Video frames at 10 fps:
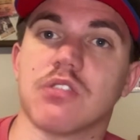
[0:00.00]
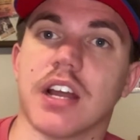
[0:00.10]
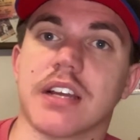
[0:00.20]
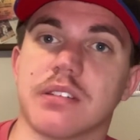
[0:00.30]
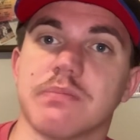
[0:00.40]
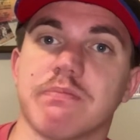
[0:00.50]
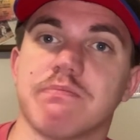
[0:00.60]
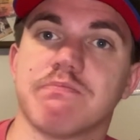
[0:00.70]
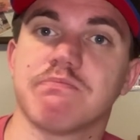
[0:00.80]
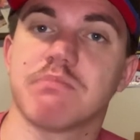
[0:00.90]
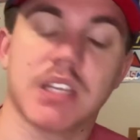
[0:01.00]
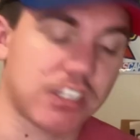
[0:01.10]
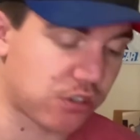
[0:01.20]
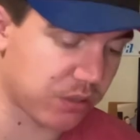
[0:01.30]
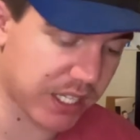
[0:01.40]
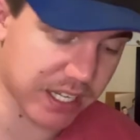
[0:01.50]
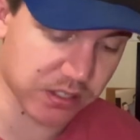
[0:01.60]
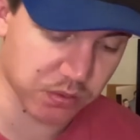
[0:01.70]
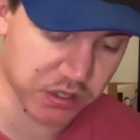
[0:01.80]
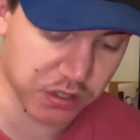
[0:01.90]
wrecked. He truly has
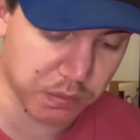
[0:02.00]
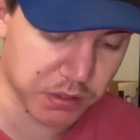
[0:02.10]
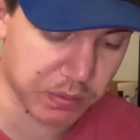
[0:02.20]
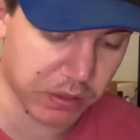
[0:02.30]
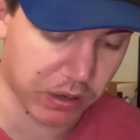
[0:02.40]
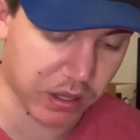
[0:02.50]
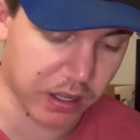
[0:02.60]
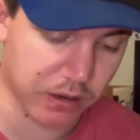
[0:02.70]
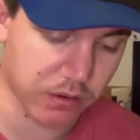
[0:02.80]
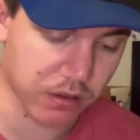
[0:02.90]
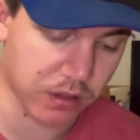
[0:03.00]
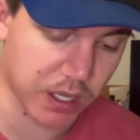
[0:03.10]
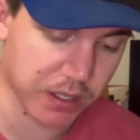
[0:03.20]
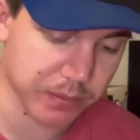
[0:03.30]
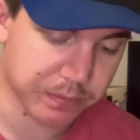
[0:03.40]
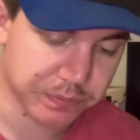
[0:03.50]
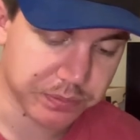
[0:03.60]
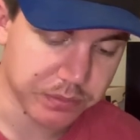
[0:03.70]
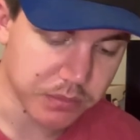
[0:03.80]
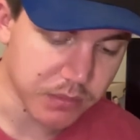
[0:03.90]
the worst super speedway luck.
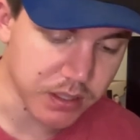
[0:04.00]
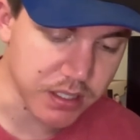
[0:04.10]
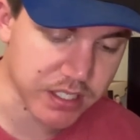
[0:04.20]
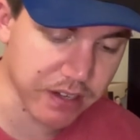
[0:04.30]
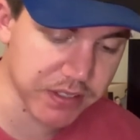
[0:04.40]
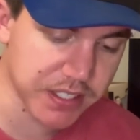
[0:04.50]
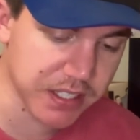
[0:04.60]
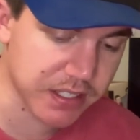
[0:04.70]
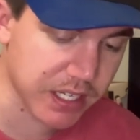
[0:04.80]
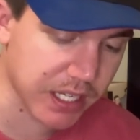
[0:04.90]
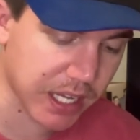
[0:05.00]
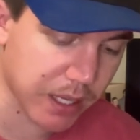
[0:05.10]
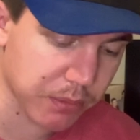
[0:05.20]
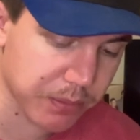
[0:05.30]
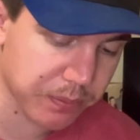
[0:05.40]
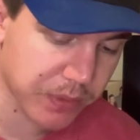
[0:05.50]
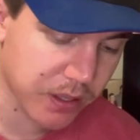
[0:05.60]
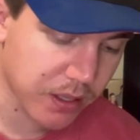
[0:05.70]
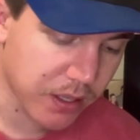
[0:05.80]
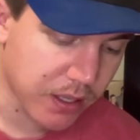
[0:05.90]
17th, Denny Hamlin.
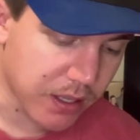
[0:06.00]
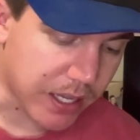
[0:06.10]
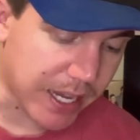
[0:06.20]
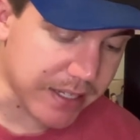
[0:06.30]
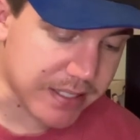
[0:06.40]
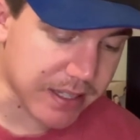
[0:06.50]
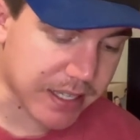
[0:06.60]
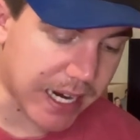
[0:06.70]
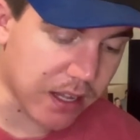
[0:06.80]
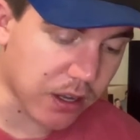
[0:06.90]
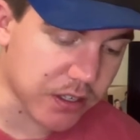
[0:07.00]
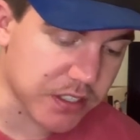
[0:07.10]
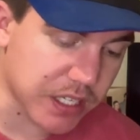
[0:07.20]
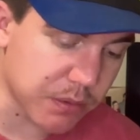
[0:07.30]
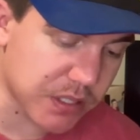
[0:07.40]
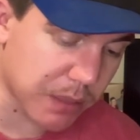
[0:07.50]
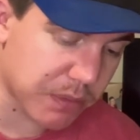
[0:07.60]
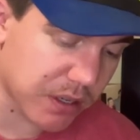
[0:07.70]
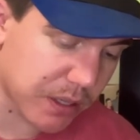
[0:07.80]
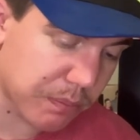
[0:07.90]
18th, Kyle Larson. He was up
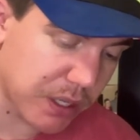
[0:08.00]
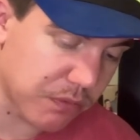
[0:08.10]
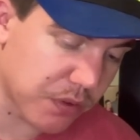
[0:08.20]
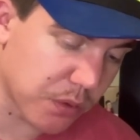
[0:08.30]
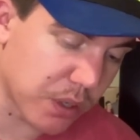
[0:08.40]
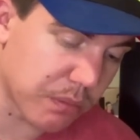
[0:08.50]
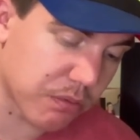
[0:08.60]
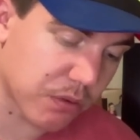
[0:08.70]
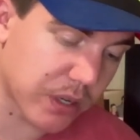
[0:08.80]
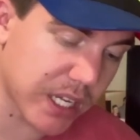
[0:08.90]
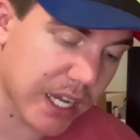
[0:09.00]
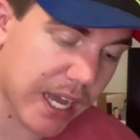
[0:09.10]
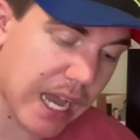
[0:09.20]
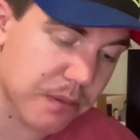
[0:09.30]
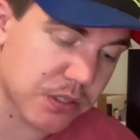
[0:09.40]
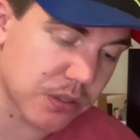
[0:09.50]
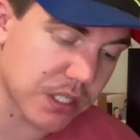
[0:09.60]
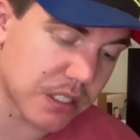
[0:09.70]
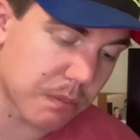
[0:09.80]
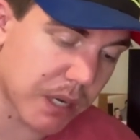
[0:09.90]
there competing for the win before he got
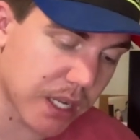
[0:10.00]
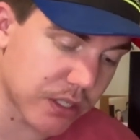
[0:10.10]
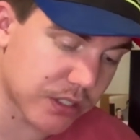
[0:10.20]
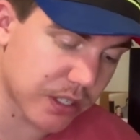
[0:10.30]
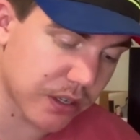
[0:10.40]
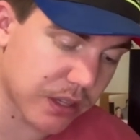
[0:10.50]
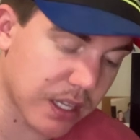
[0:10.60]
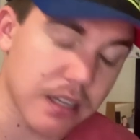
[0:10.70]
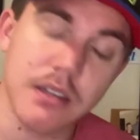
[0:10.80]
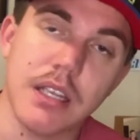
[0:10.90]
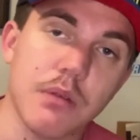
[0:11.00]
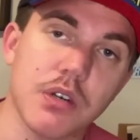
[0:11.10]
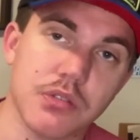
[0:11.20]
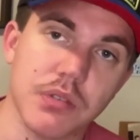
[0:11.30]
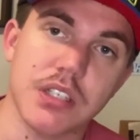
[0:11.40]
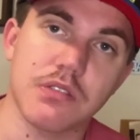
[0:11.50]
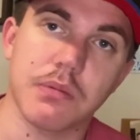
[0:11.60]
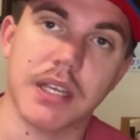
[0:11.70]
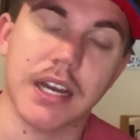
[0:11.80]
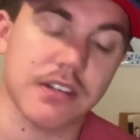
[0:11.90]
absolutely demolished there at the end. He was released from
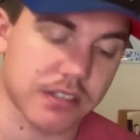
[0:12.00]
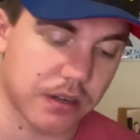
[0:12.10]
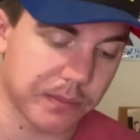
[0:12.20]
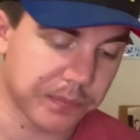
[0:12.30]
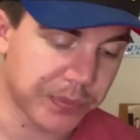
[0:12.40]
the care center.